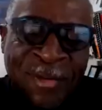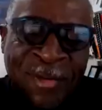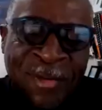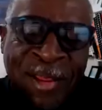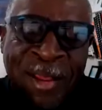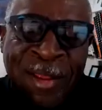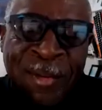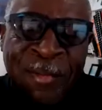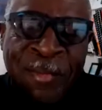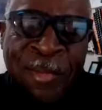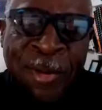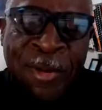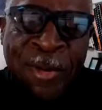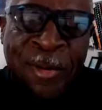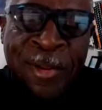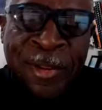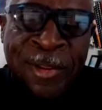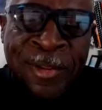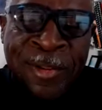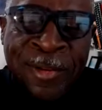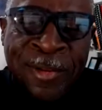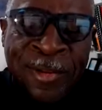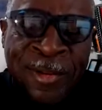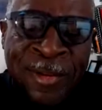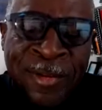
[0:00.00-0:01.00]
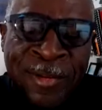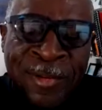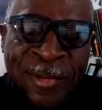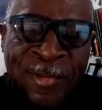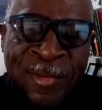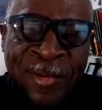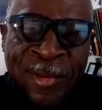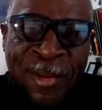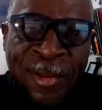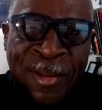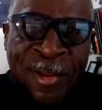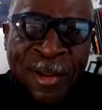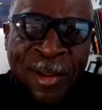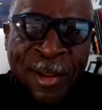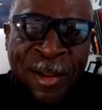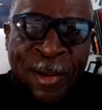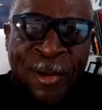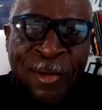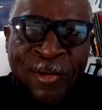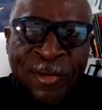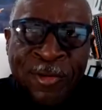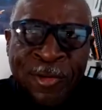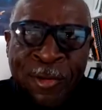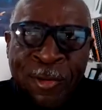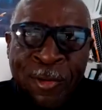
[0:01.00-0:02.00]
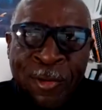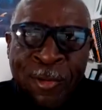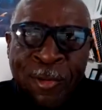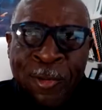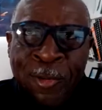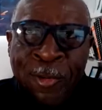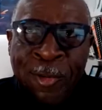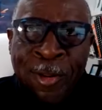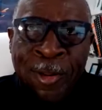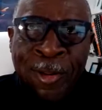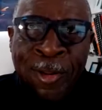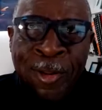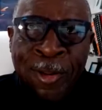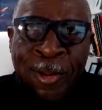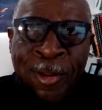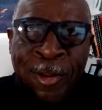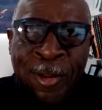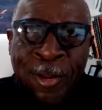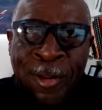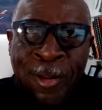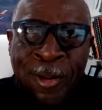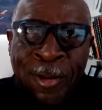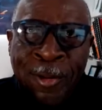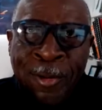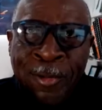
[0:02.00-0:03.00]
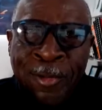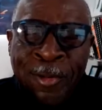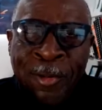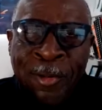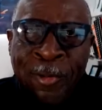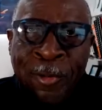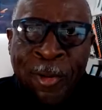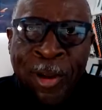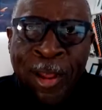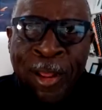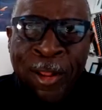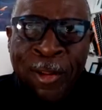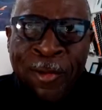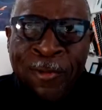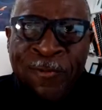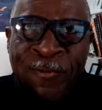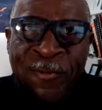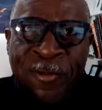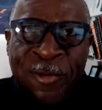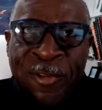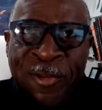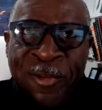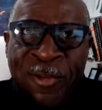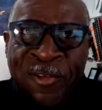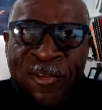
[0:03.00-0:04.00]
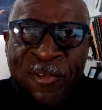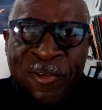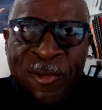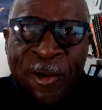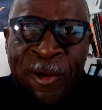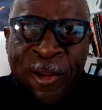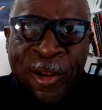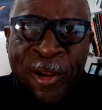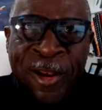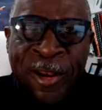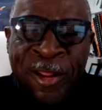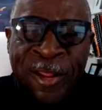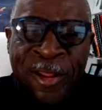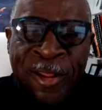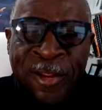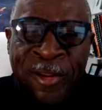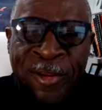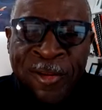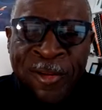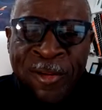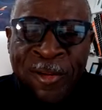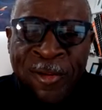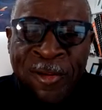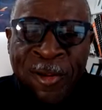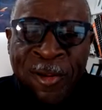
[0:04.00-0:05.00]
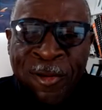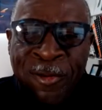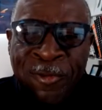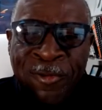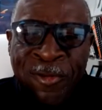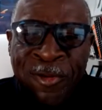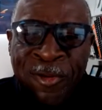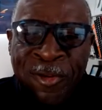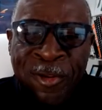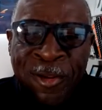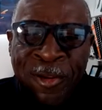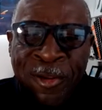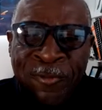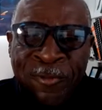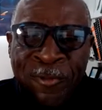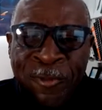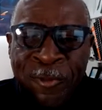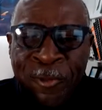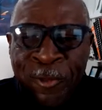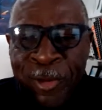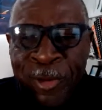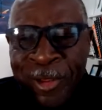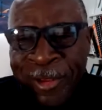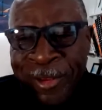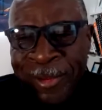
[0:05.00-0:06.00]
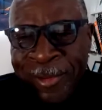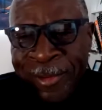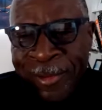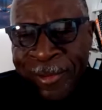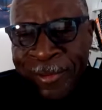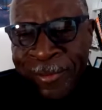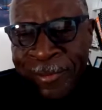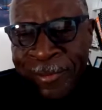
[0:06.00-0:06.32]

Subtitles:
Sound Pony is also on the route for the Saturday Tulsa Tough Crit.